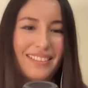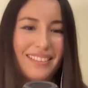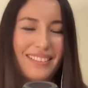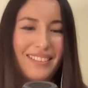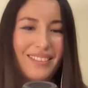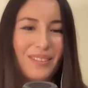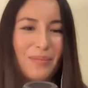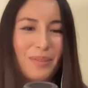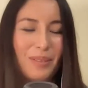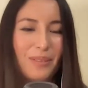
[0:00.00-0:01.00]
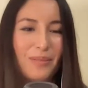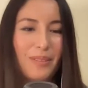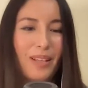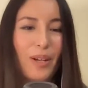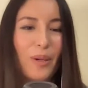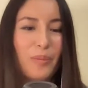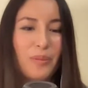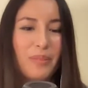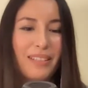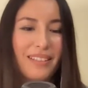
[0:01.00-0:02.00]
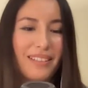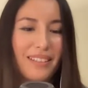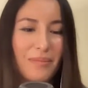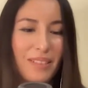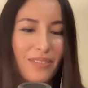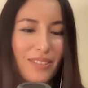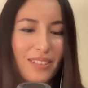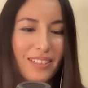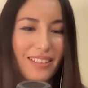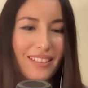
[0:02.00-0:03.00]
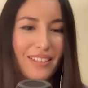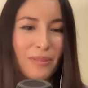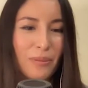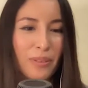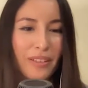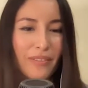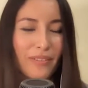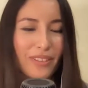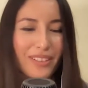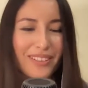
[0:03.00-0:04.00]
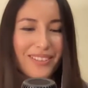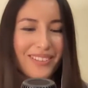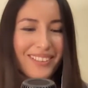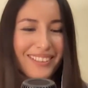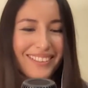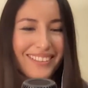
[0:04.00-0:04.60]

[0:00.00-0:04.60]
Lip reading: That sounds super cool. Well, I hope you make it. I'm definitely rooting for you.